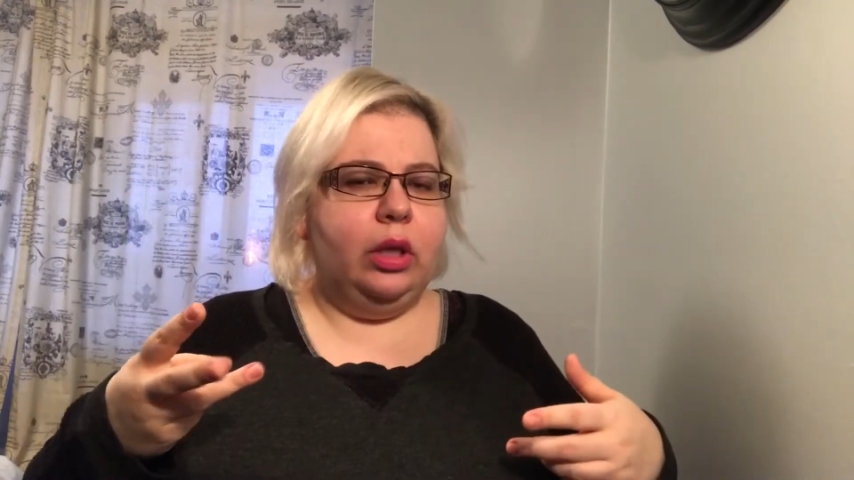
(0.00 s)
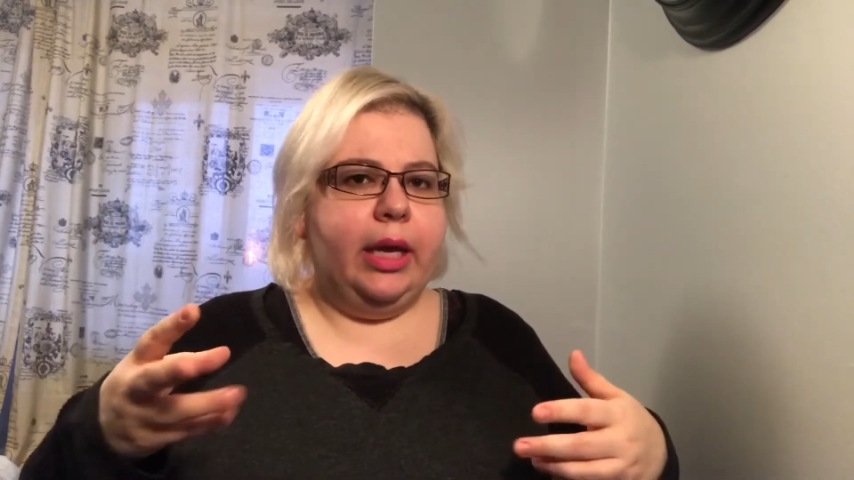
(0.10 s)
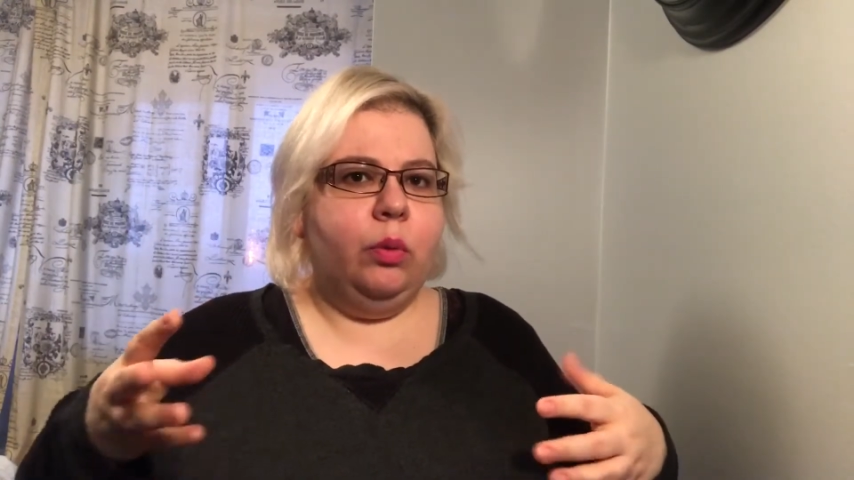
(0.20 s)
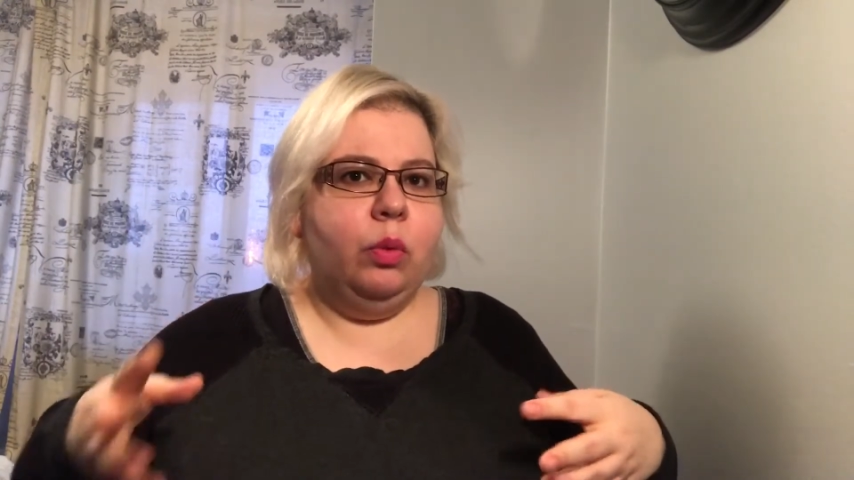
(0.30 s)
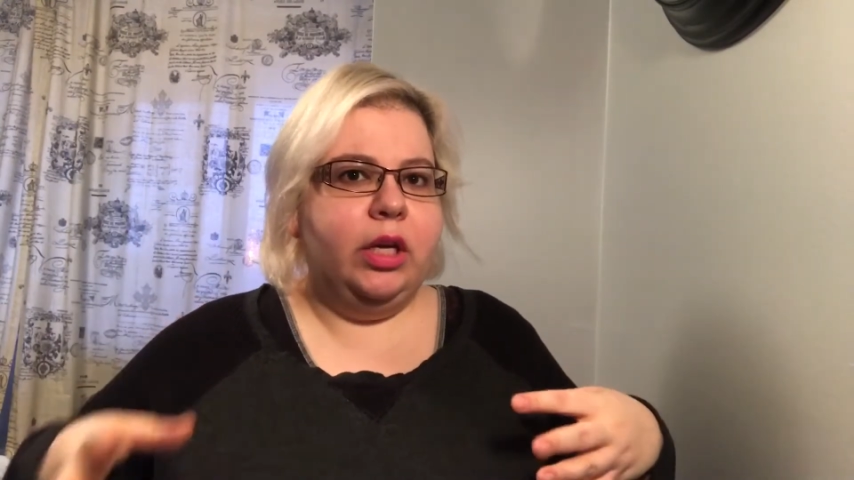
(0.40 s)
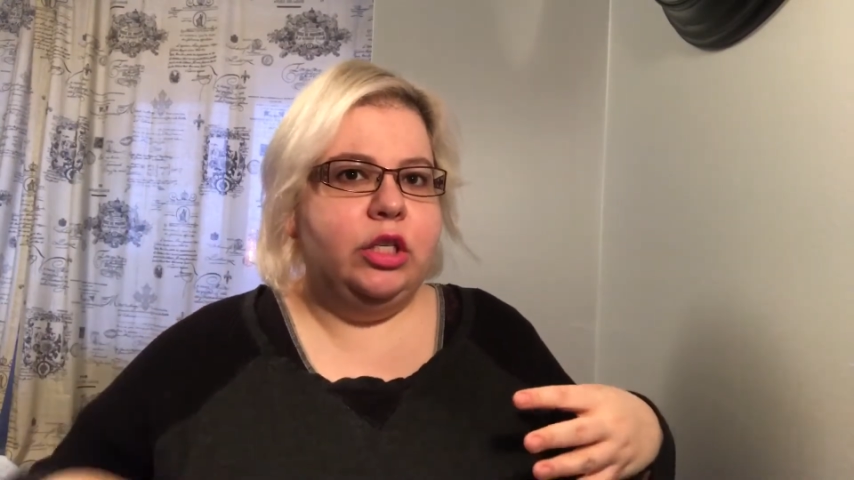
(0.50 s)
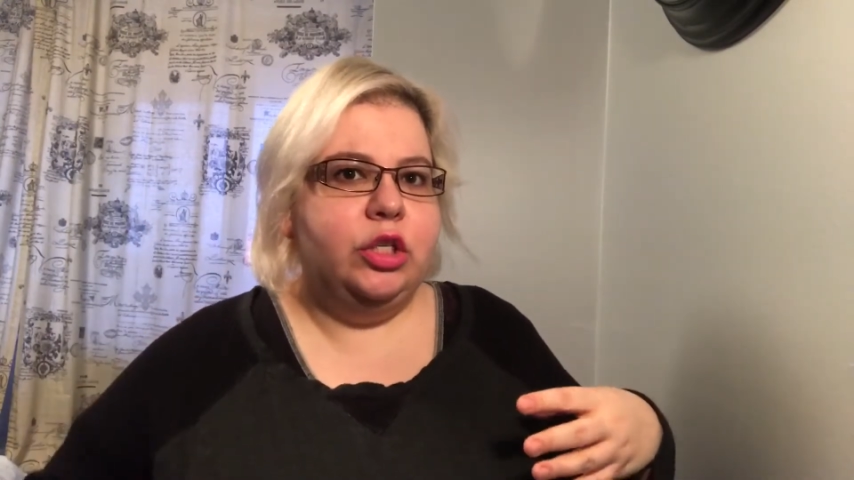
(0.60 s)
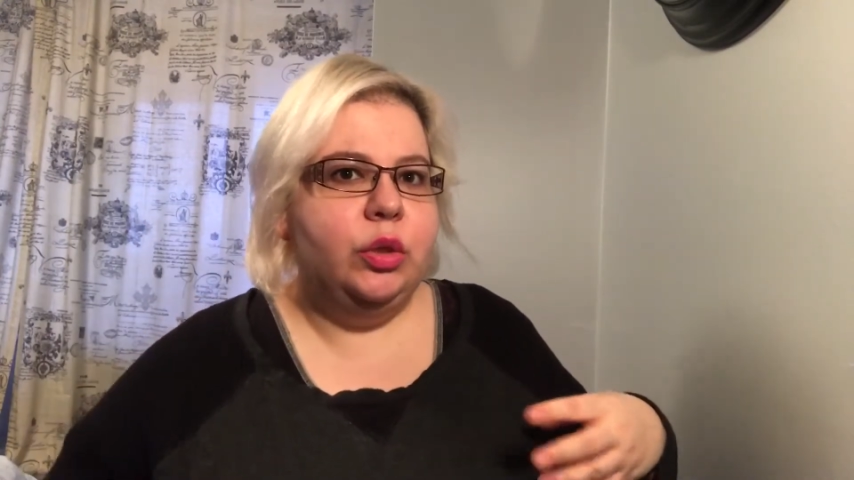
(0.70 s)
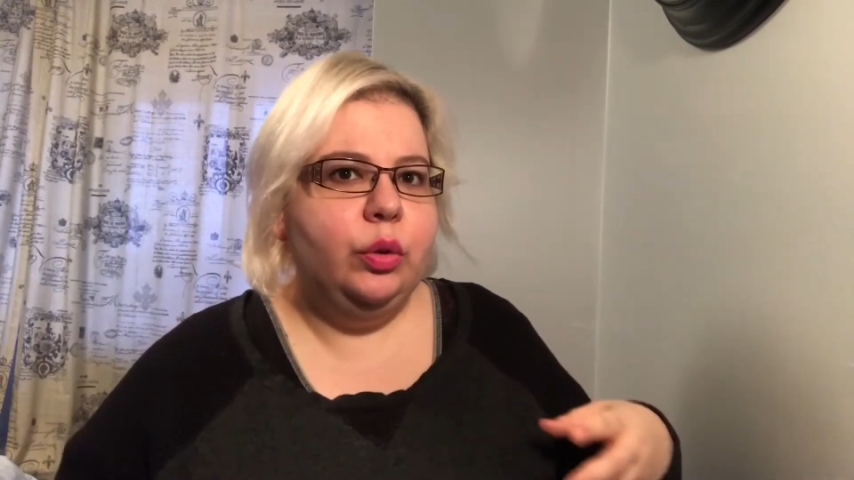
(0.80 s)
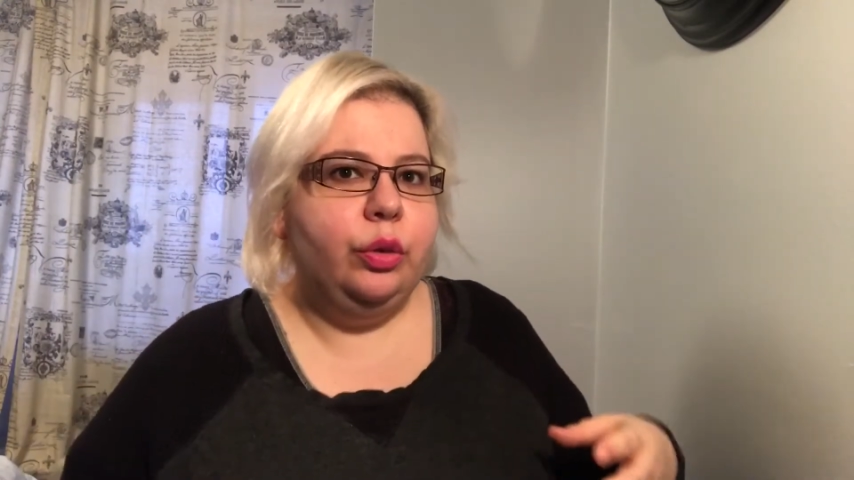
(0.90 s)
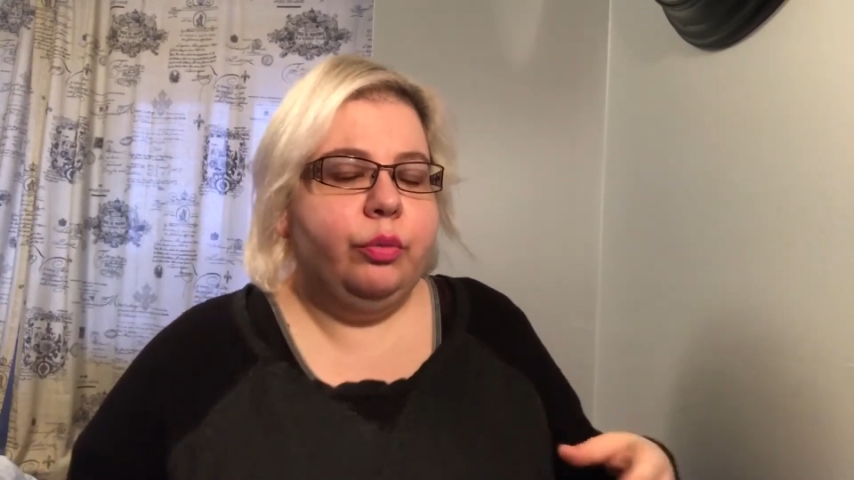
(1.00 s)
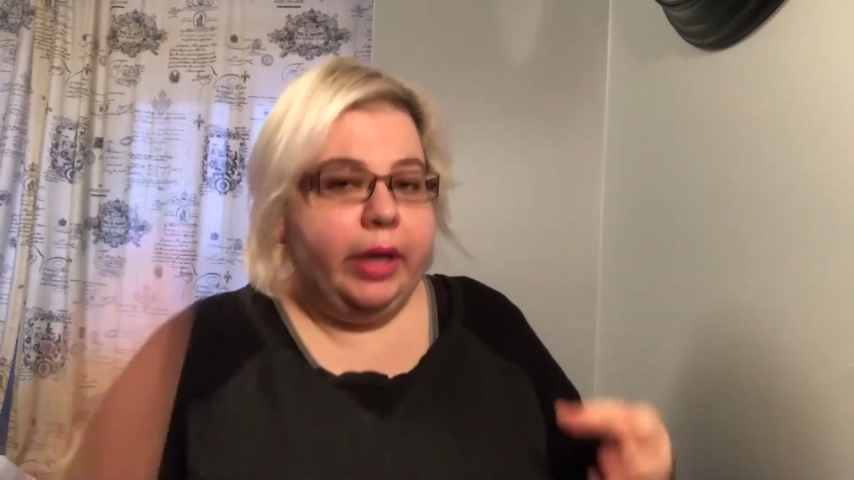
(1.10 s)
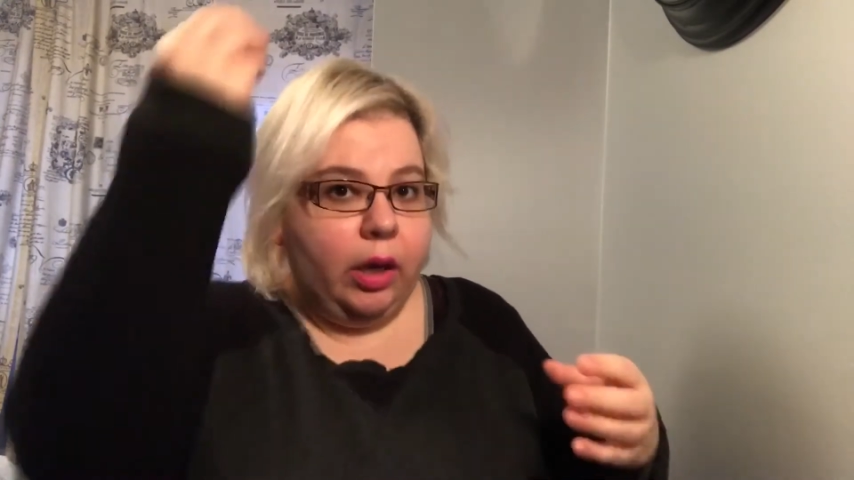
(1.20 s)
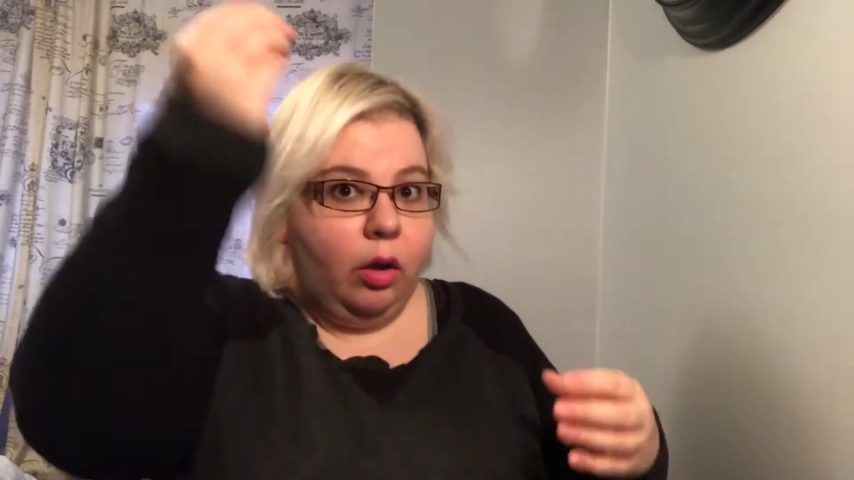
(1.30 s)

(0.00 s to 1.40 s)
like one, two, three,